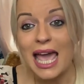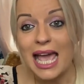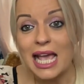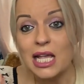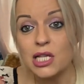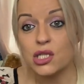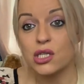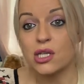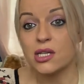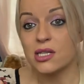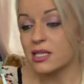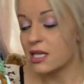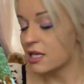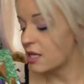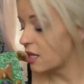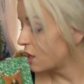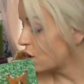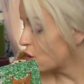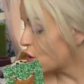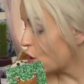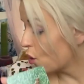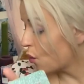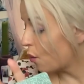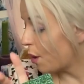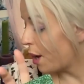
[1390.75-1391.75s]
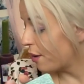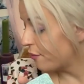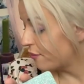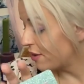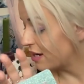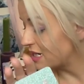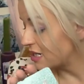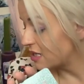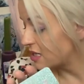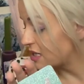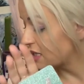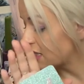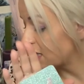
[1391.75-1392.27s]
It's just that they're not quite
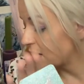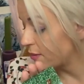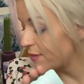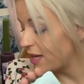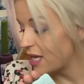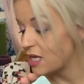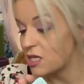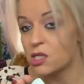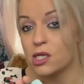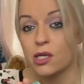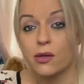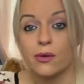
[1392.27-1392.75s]
ready to commit